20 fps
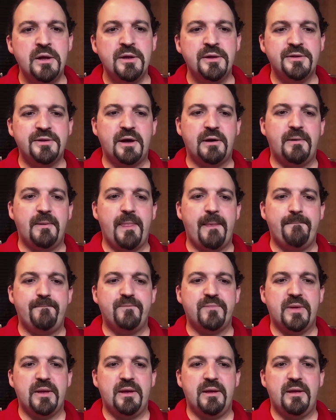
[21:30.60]
So
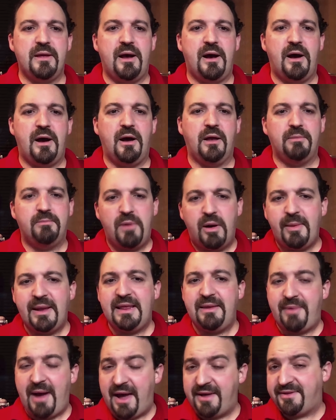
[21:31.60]
on mobile
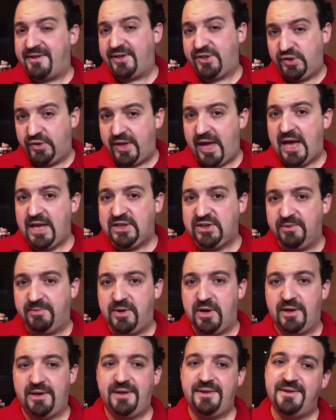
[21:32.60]
devices today, to
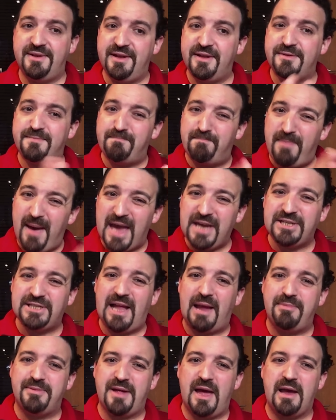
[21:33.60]
be honest, this Page
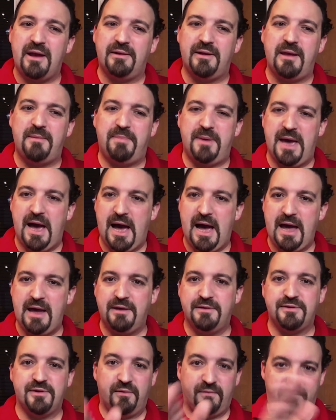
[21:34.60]
Lifecycle
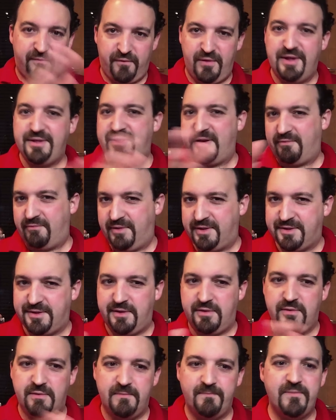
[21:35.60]
API, so freeze and
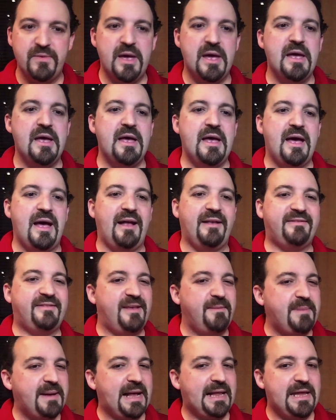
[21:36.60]
resume, it's
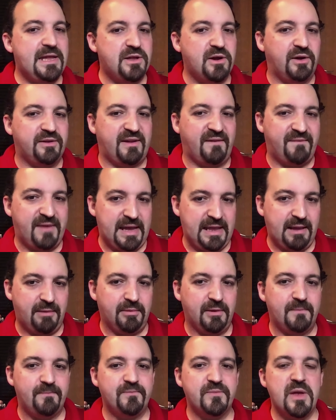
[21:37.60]
typically not
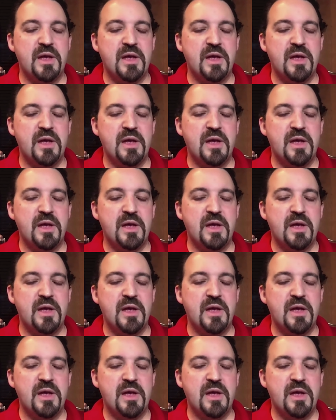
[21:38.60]
available.